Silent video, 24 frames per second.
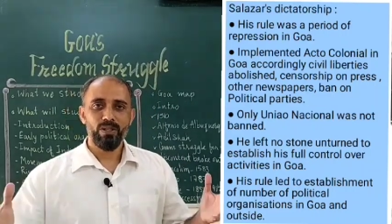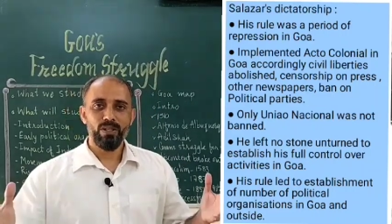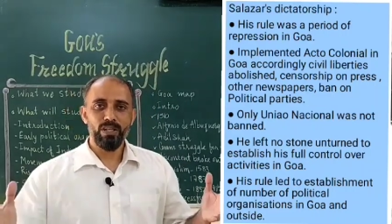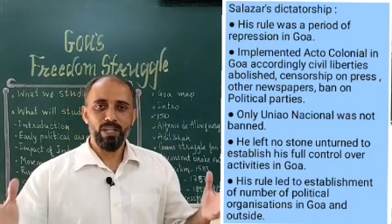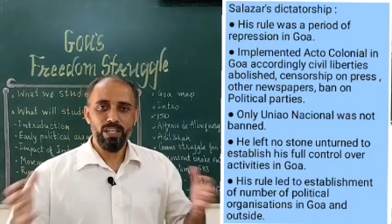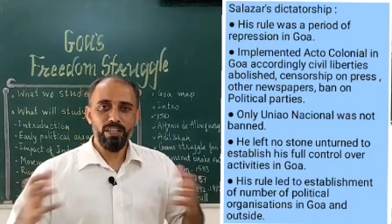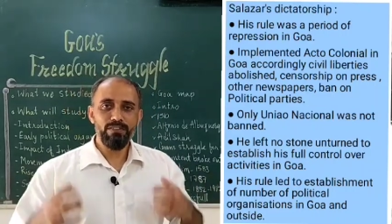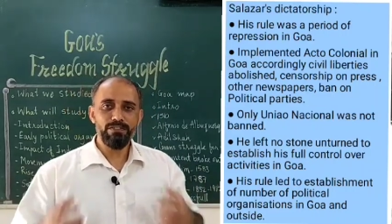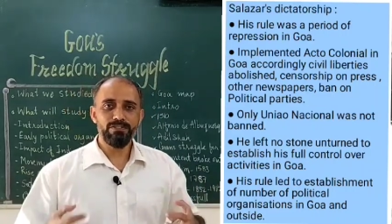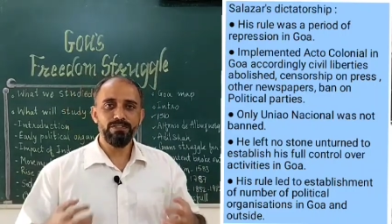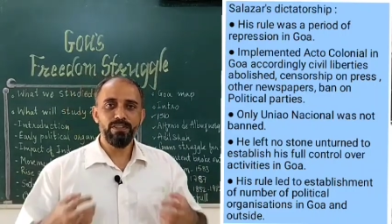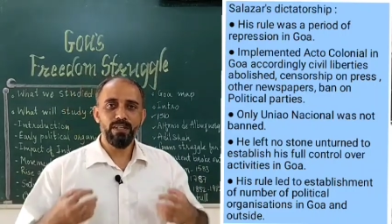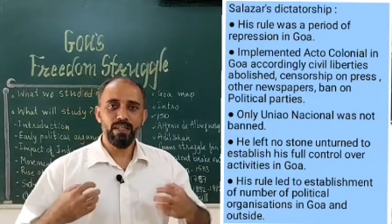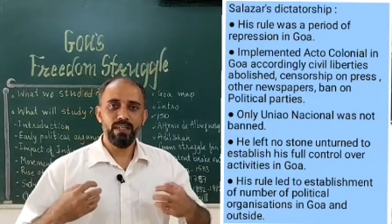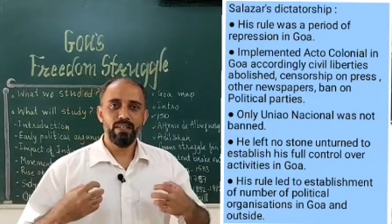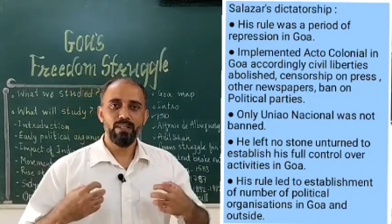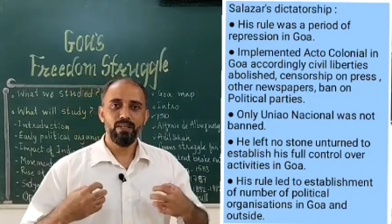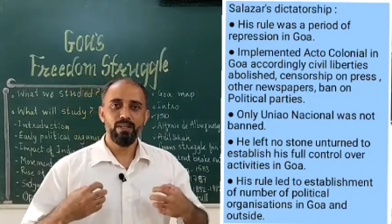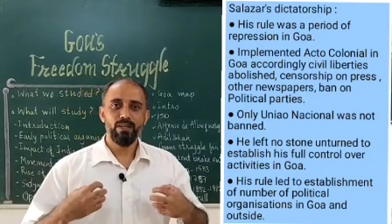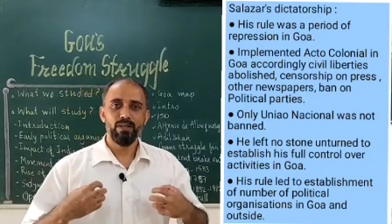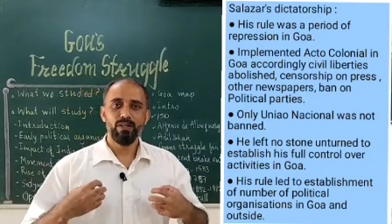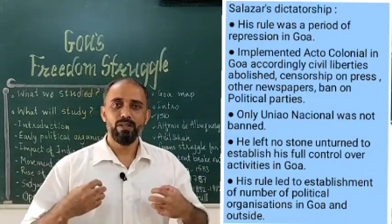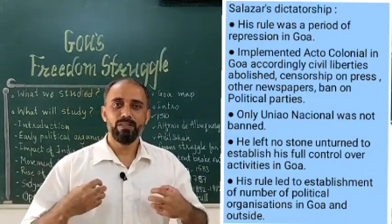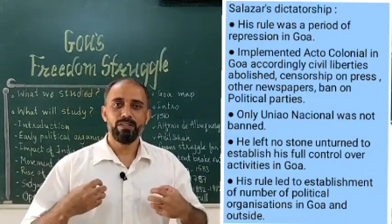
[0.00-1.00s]
If
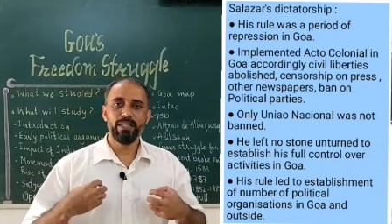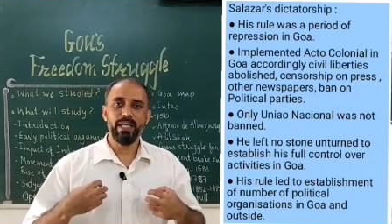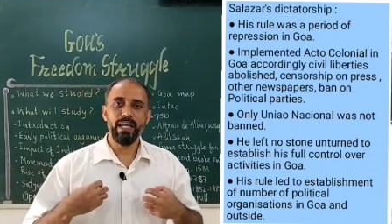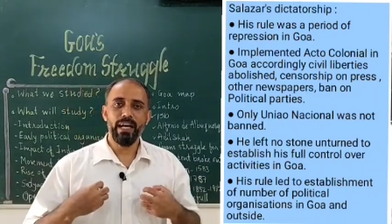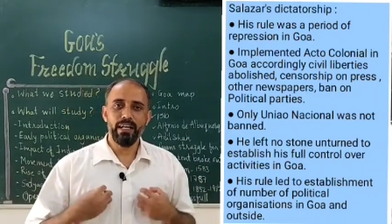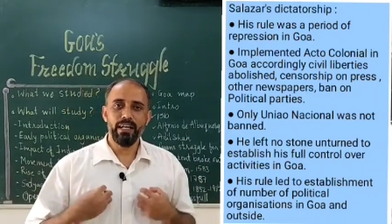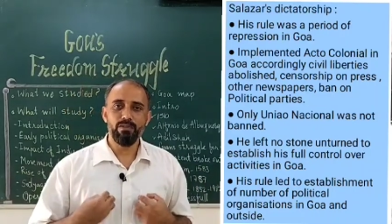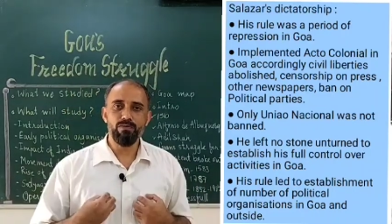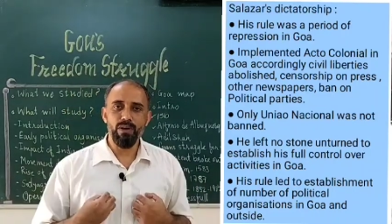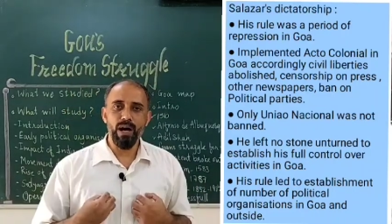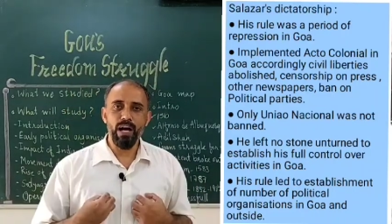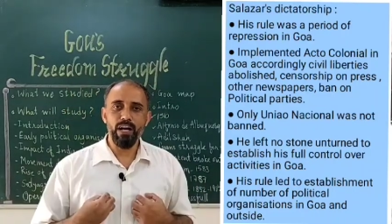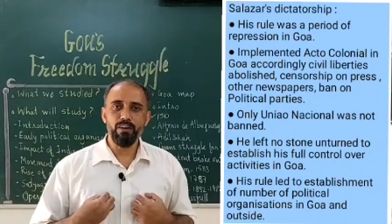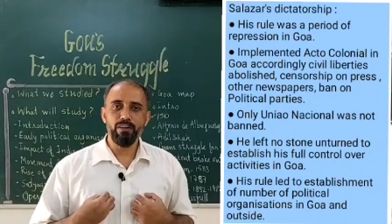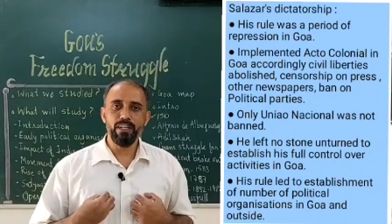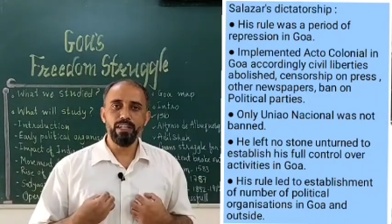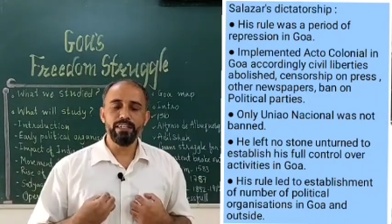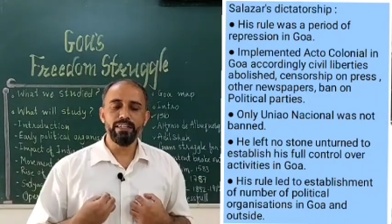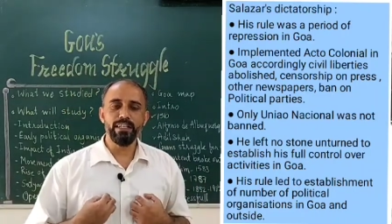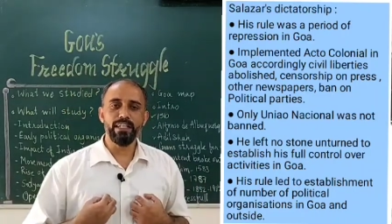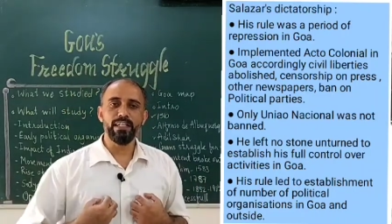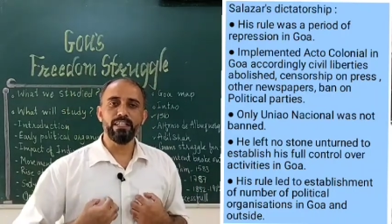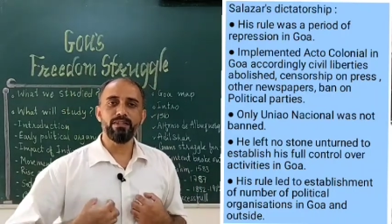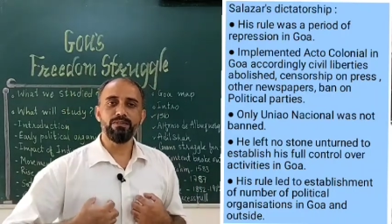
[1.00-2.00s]
they are
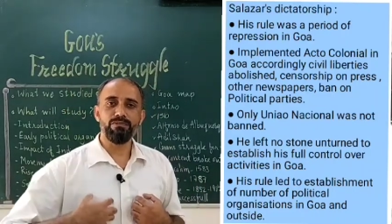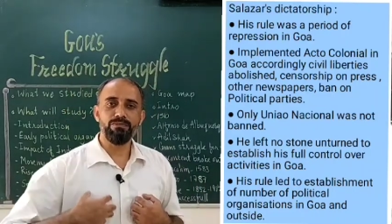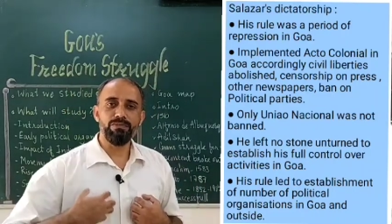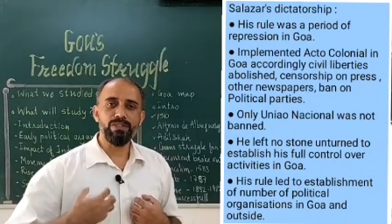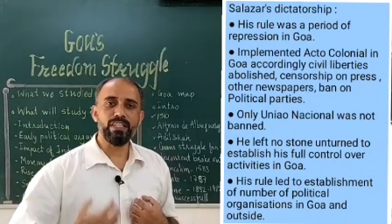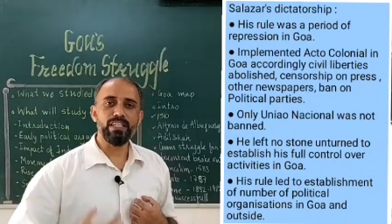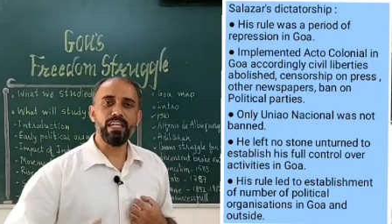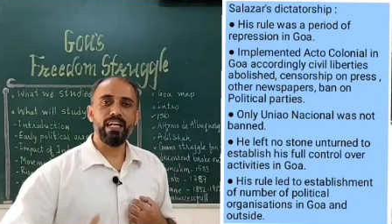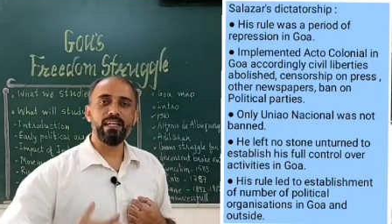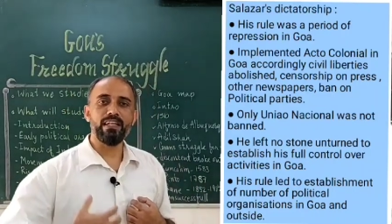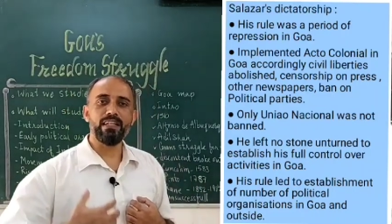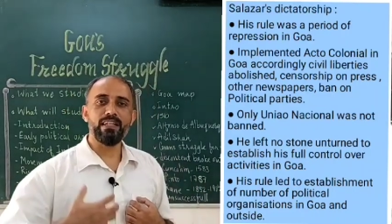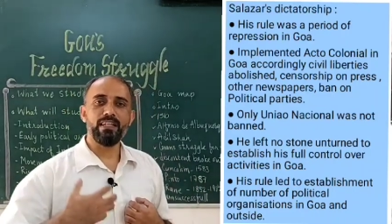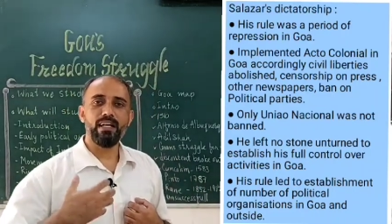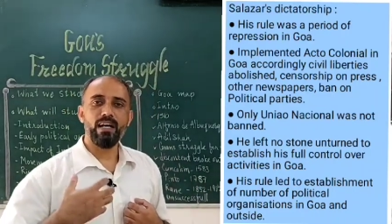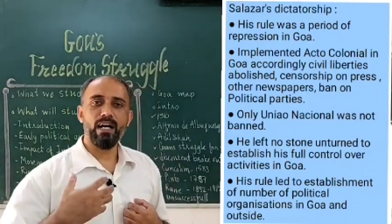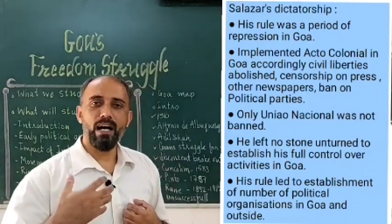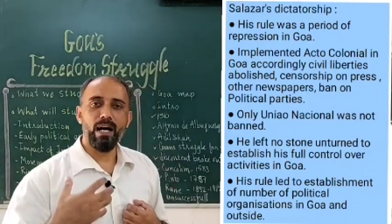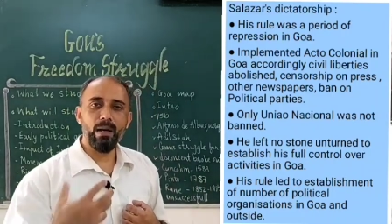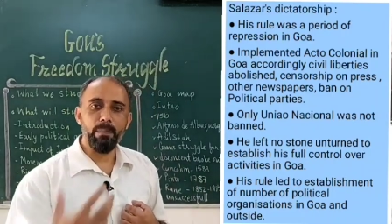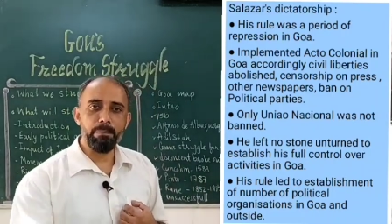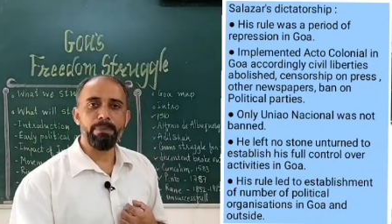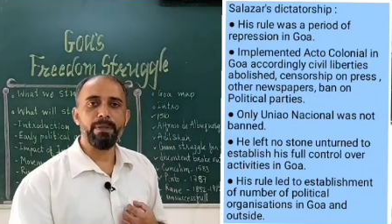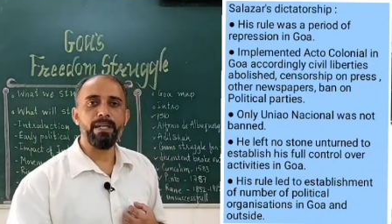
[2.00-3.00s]
violated, we can
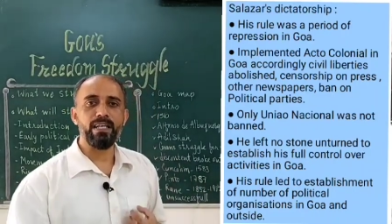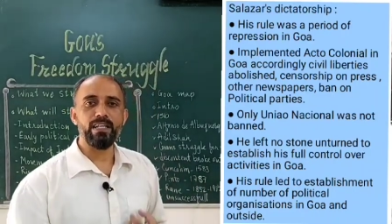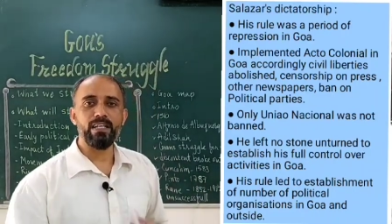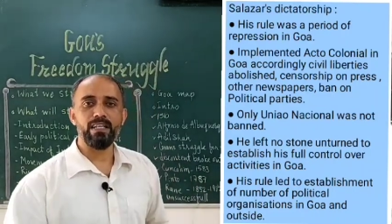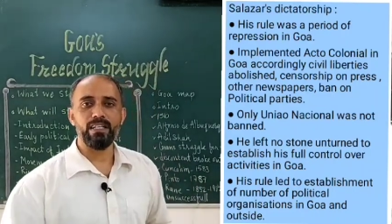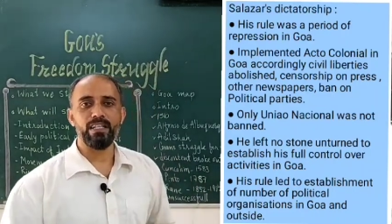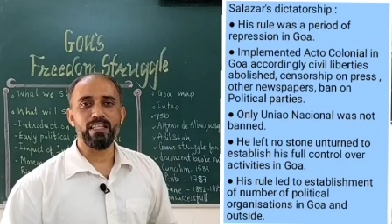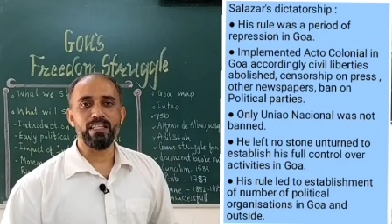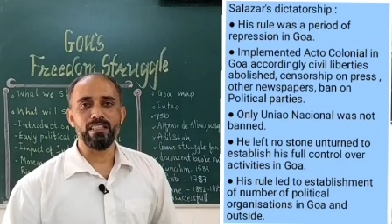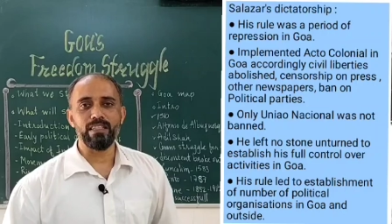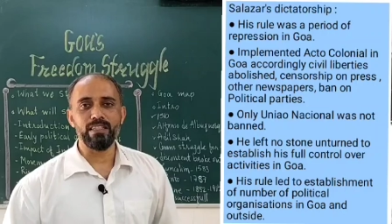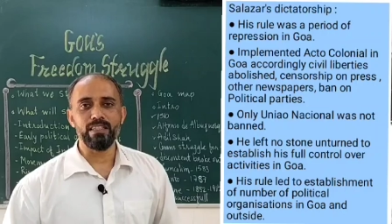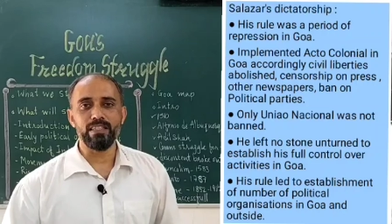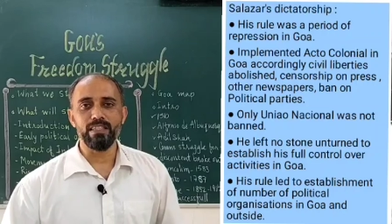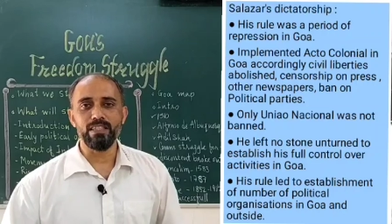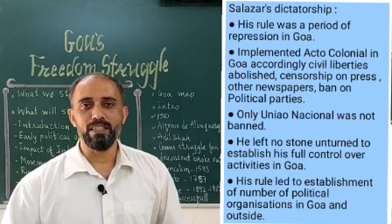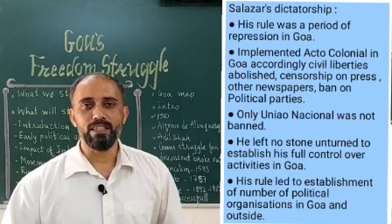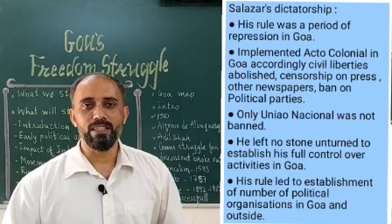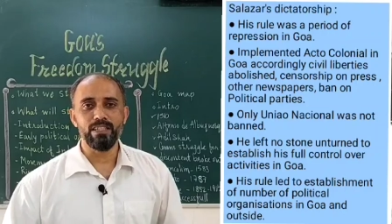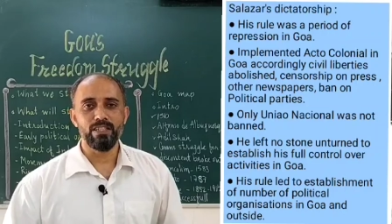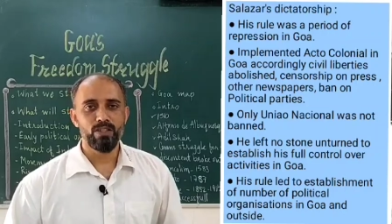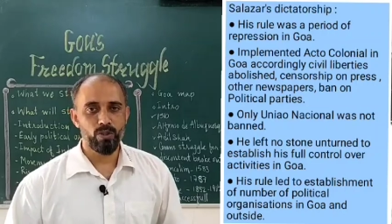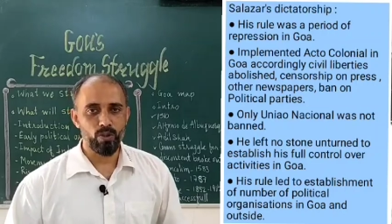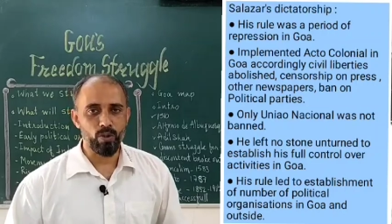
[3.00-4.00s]
appeal in
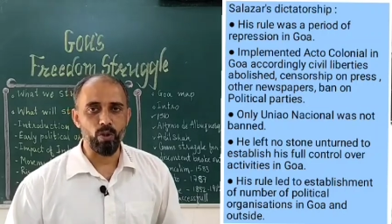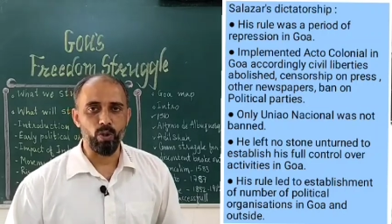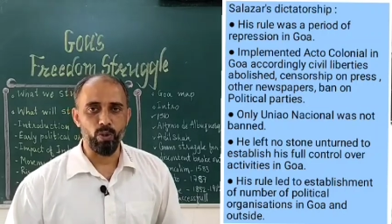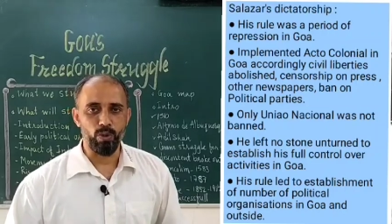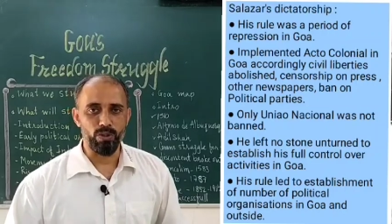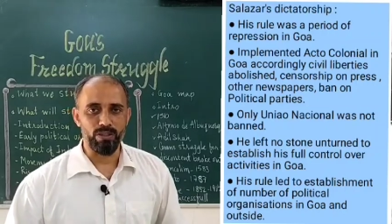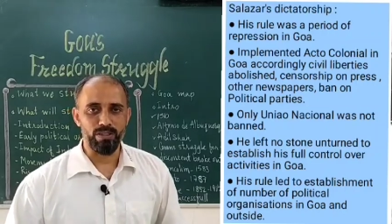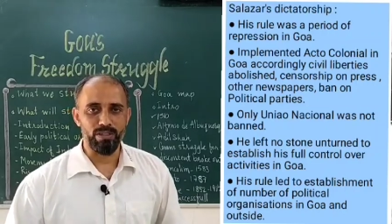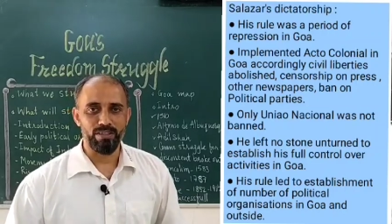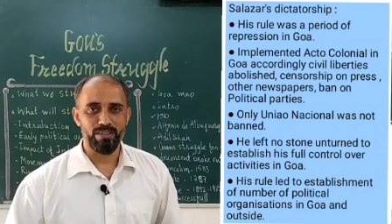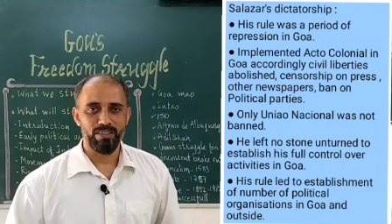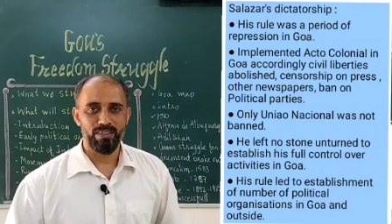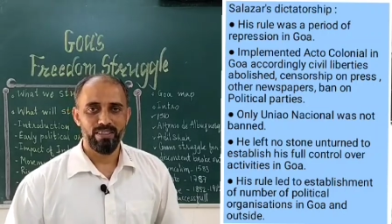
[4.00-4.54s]
the court.